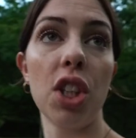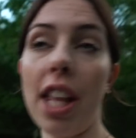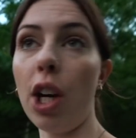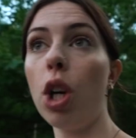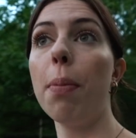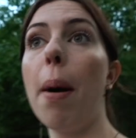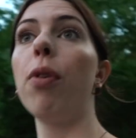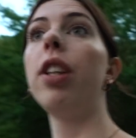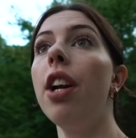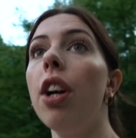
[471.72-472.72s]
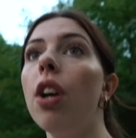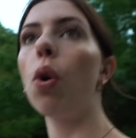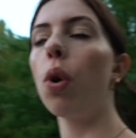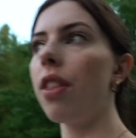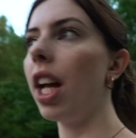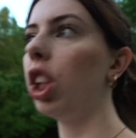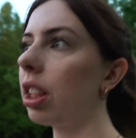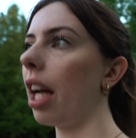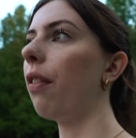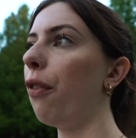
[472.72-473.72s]
Do they cook them up for dinner? Or do they
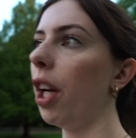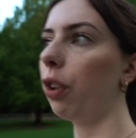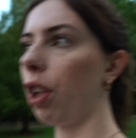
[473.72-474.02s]
just like fish